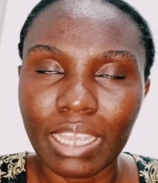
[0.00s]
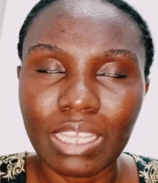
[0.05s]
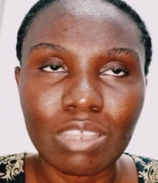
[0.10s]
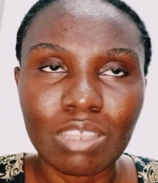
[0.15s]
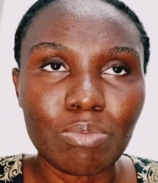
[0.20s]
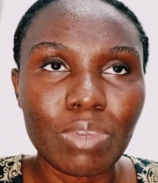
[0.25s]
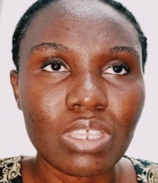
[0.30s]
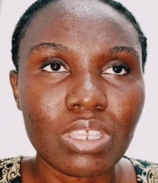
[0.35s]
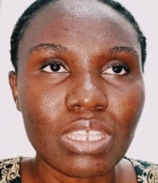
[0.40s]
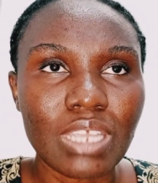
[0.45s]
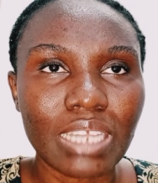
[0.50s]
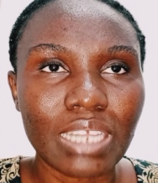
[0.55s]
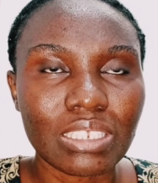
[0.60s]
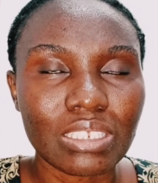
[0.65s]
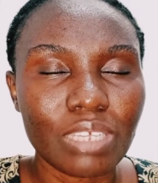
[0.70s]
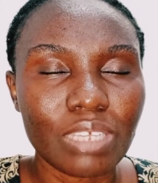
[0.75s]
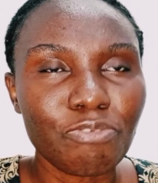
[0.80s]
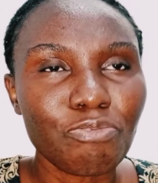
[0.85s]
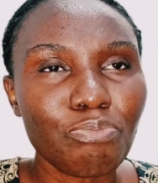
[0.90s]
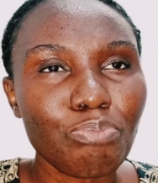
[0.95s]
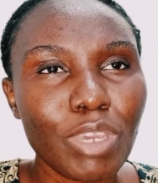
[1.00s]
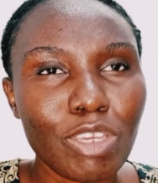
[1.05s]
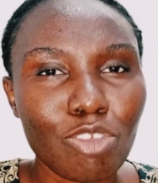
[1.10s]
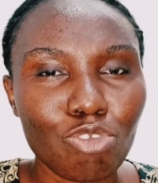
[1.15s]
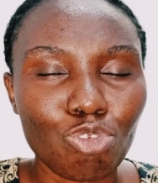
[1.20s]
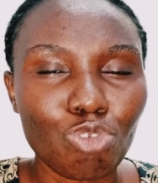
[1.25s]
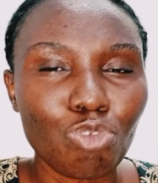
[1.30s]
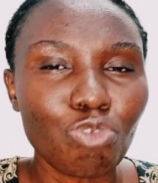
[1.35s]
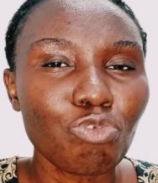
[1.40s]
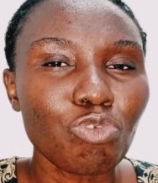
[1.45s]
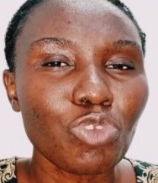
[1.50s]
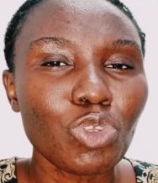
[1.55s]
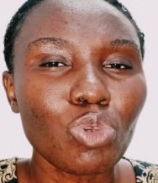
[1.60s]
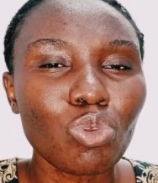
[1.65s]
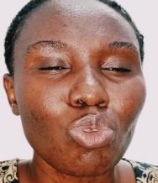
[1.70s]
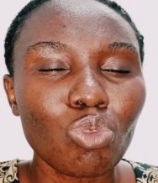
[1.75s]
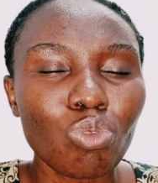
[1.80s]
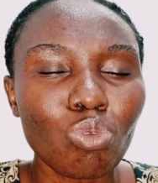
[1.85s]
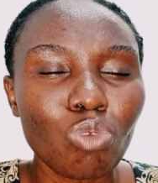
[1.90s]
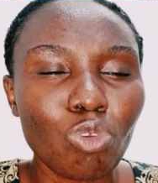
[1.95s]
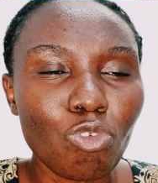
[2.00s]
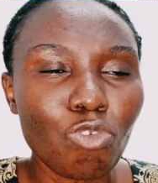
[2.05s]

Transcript: intimacy that makes you feel